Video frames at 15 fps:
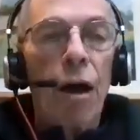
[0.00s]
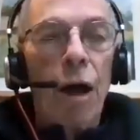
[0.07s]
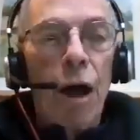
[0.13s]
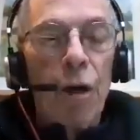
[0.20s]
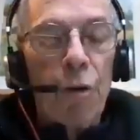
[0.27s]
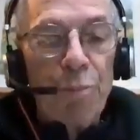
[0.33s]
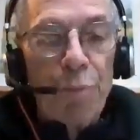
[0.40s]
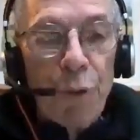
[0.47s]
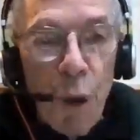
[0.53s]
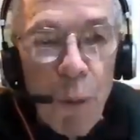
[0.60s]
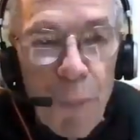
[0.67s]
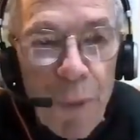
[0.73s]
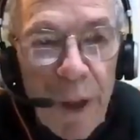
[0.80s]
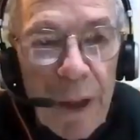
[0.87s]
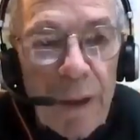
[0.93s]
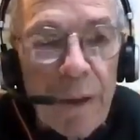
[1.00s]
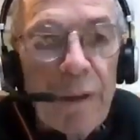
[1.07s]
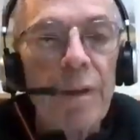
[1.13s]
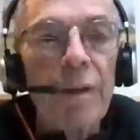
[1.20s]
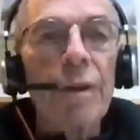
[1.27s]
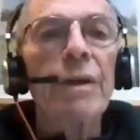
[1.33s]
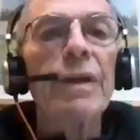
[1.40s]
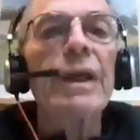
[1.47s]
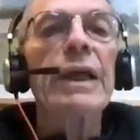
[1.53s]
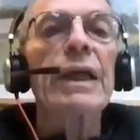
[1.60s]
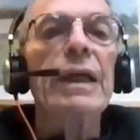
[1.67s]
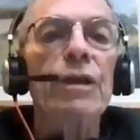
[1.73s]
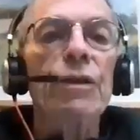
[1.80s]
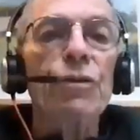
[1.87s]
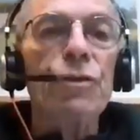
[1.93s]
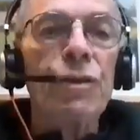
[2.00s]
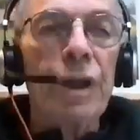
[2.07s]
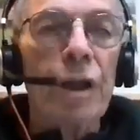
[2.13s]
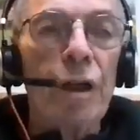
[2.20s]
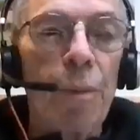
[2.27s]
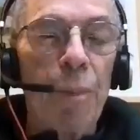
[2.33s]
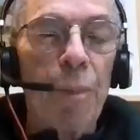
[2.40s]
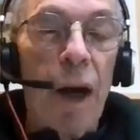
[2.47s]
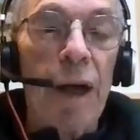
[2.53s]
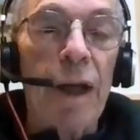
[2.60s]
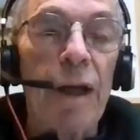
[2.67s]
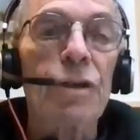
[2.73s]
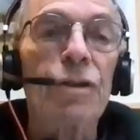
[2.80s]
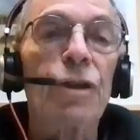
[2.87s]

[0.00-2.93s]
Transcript: our appropriate needs in body,